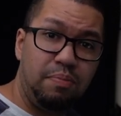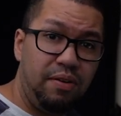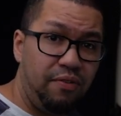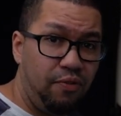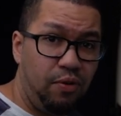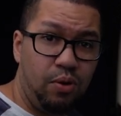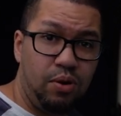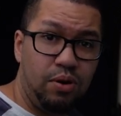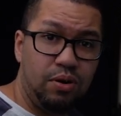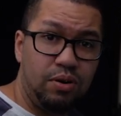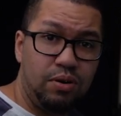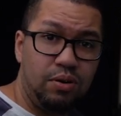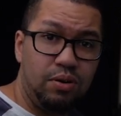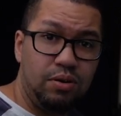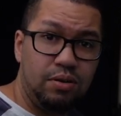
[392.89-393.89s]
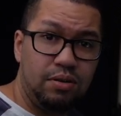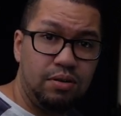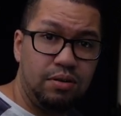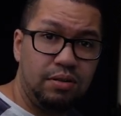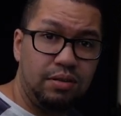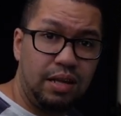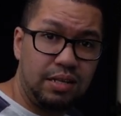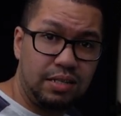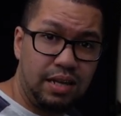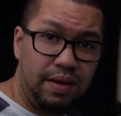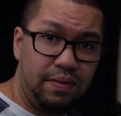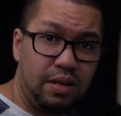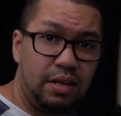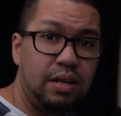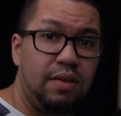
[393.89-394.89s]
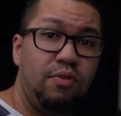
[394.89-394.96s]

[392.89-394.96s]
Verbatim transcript: before Thanksgiving.